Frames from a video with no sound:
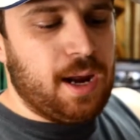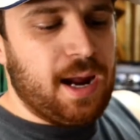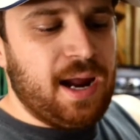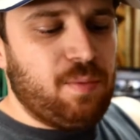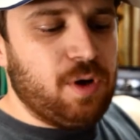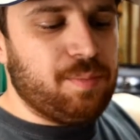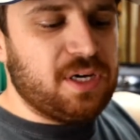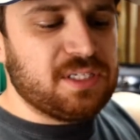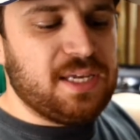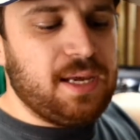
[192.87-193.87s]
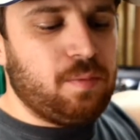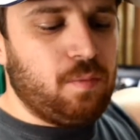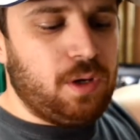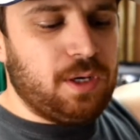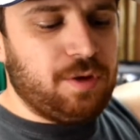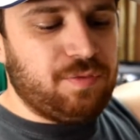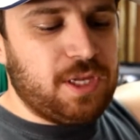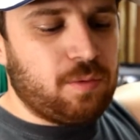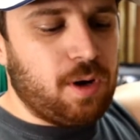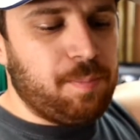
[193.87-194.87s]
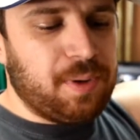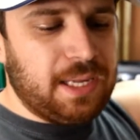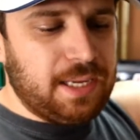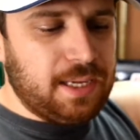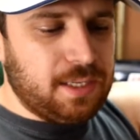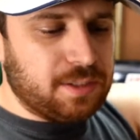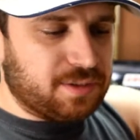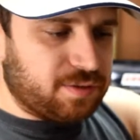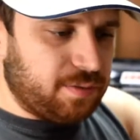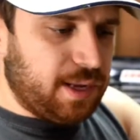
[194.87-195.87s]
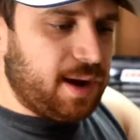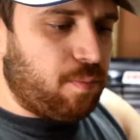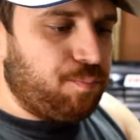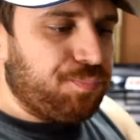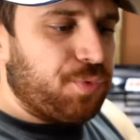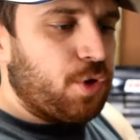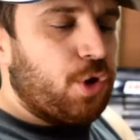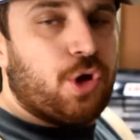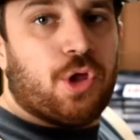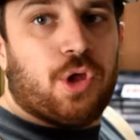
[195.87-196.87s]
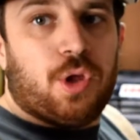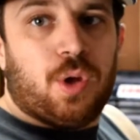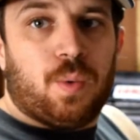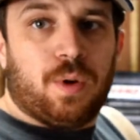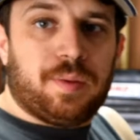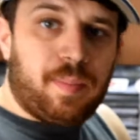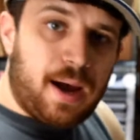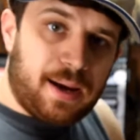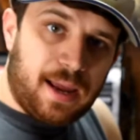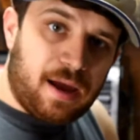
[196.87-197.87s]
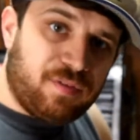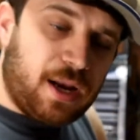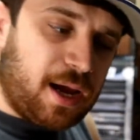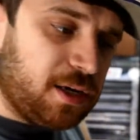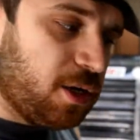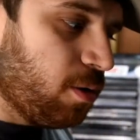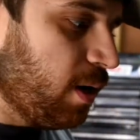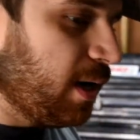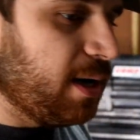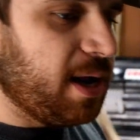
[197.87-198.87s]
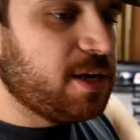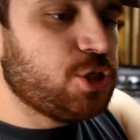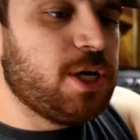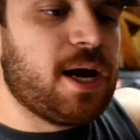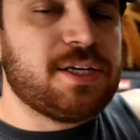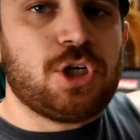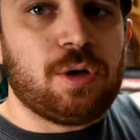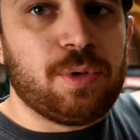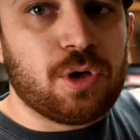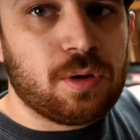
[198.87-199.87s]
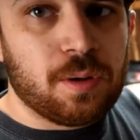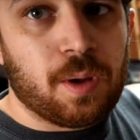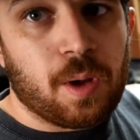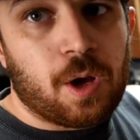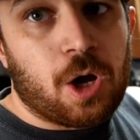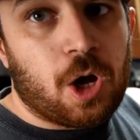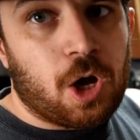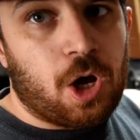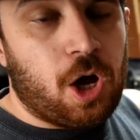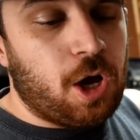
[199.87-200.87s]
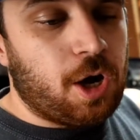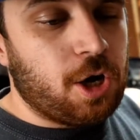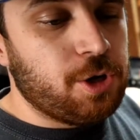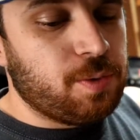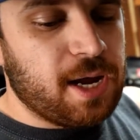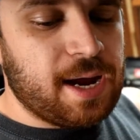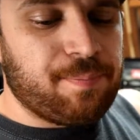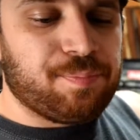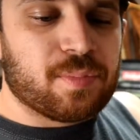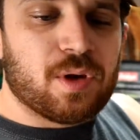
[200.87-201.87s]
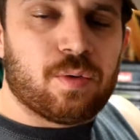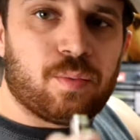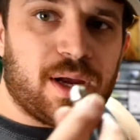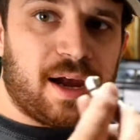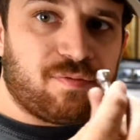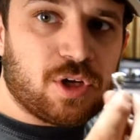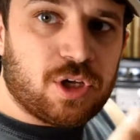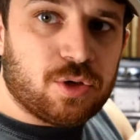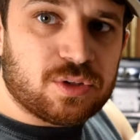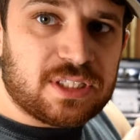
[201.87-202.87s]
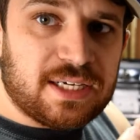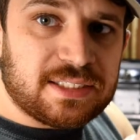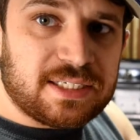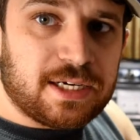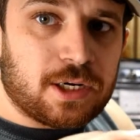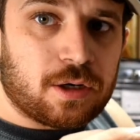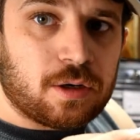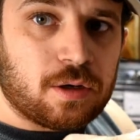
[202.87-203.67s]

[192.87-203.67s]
And we must get one of the crimp ends. Now, with mine having 90° and an HEI terminal on our new cap, we have to use these here